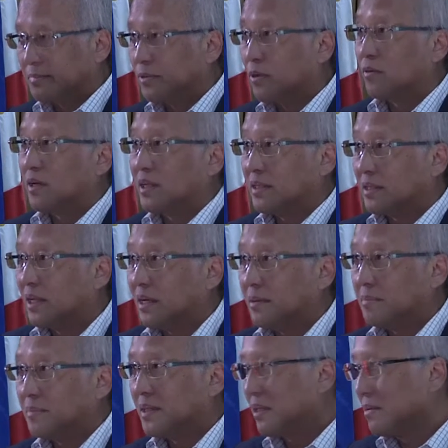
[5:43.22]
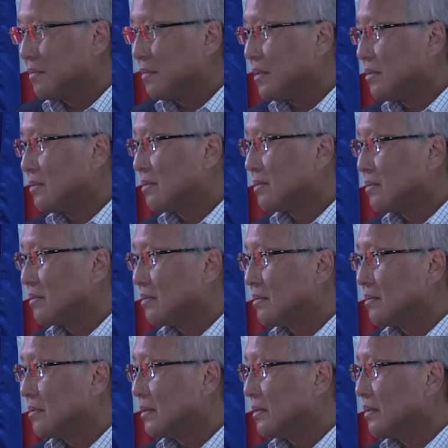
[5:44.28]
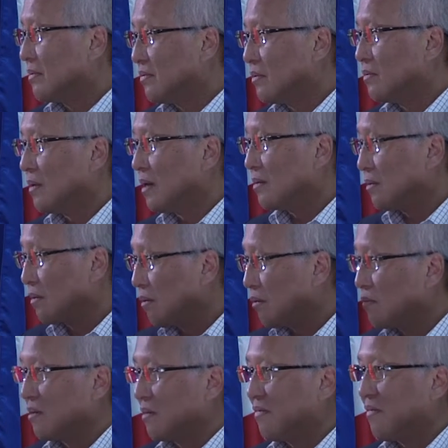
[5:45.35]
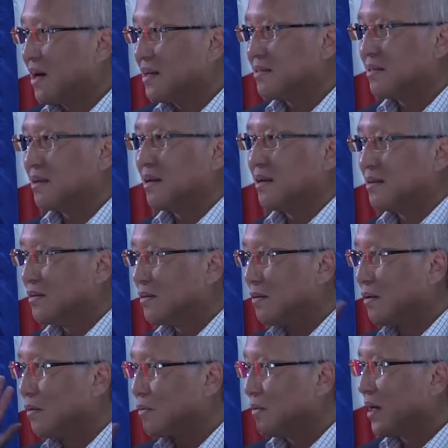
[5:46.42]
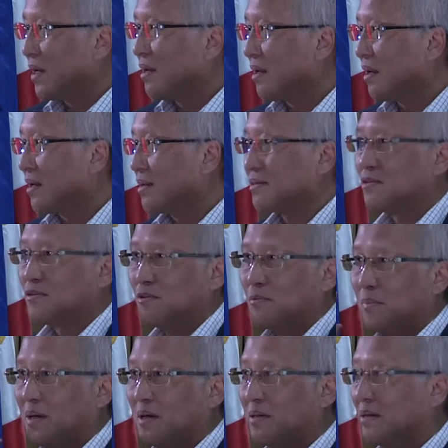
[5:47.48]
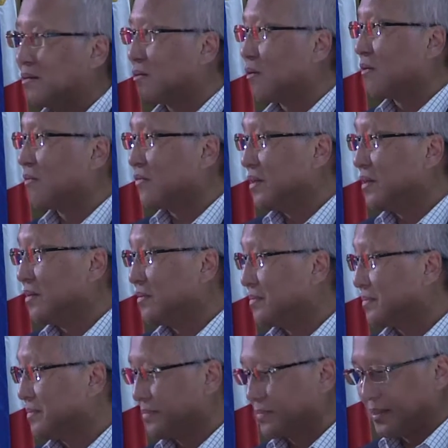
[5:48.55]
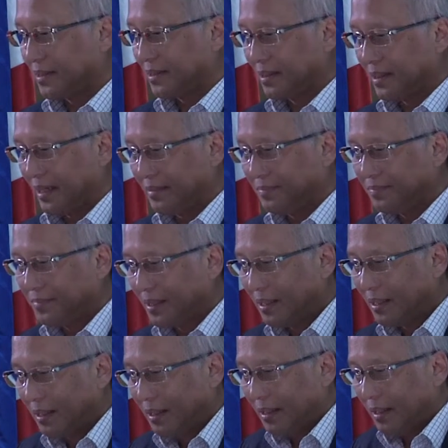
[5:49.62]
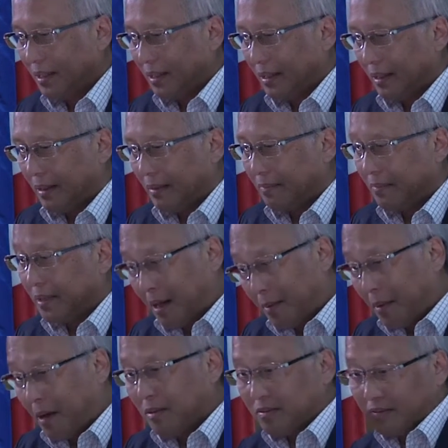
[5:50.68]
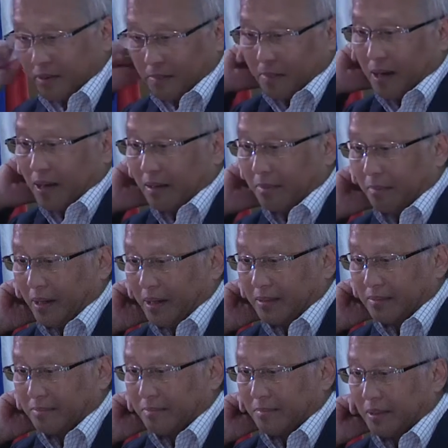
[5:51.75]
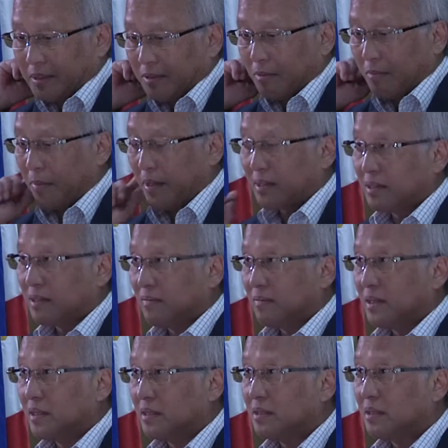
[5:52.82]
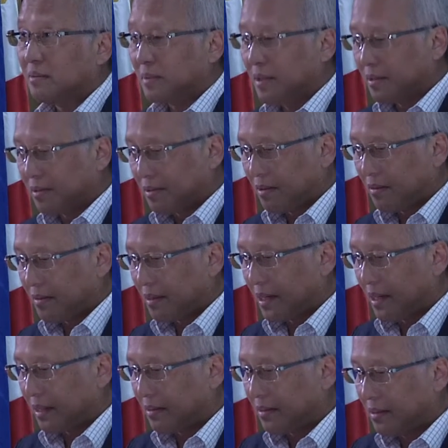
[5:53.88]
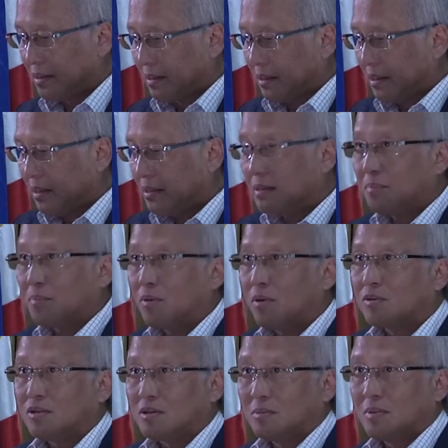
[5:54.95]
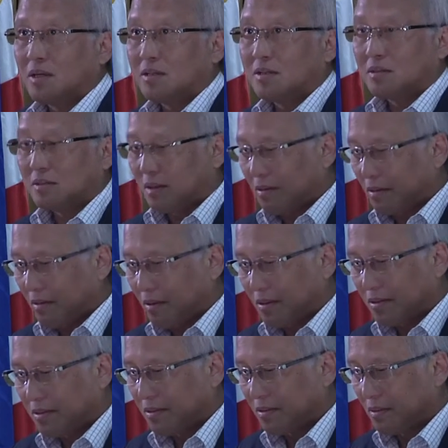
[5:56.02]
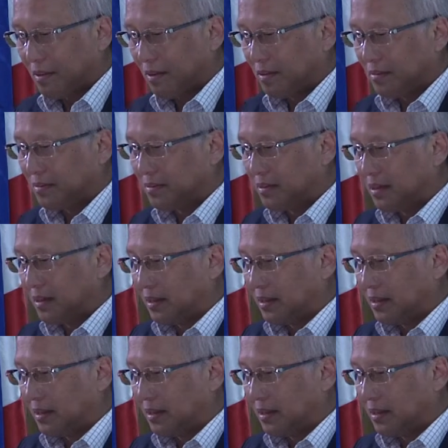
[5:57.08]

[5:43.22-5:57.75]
no red tape. In other words, if you want to go to the fast lane, you go to NLEX, you pay the toll fee, right? The amount of the bond might be competitively determined so that it approximates the cost of